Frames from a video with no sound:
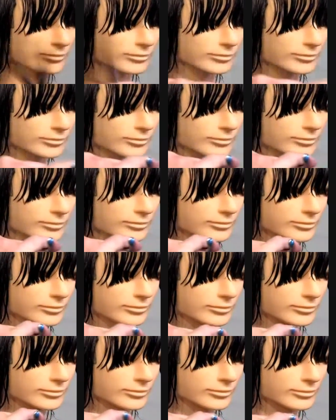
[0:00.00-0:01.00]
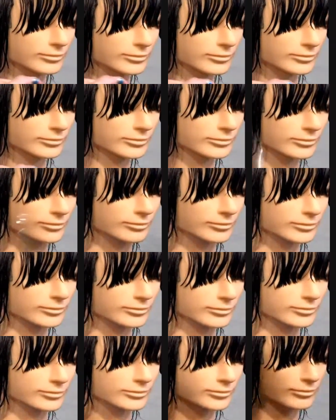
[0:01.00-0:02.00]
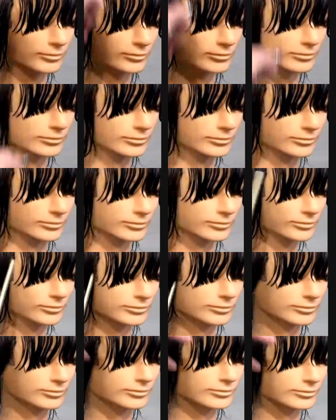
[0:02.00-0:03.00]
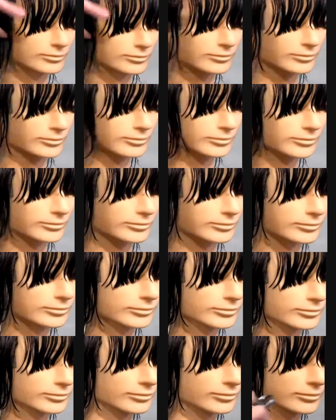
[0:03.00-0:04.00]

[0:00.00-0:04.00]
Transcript: There's not that good texture in the hair. You know, like